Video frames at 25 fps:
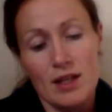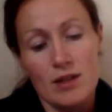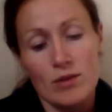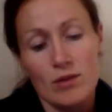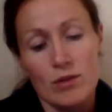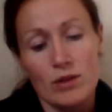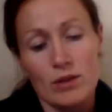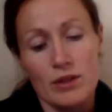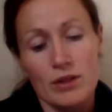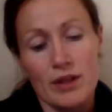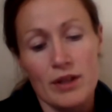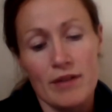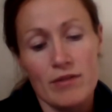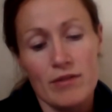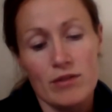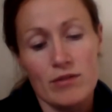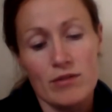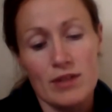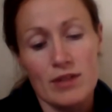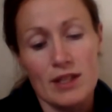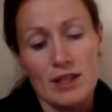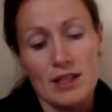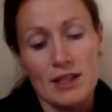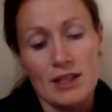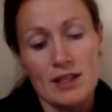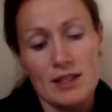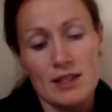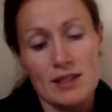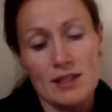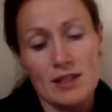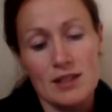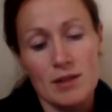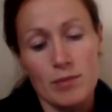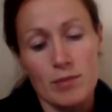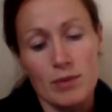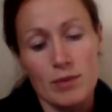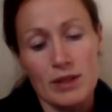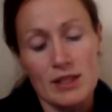will never realize
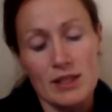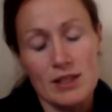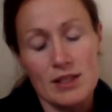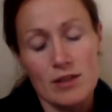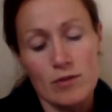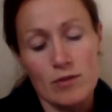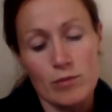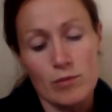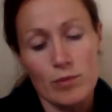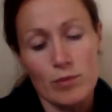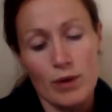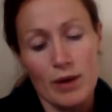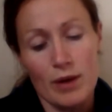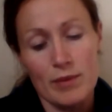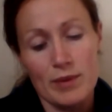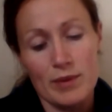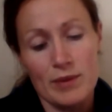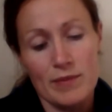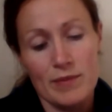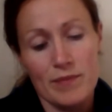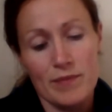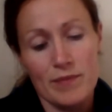the bliss of Brahman,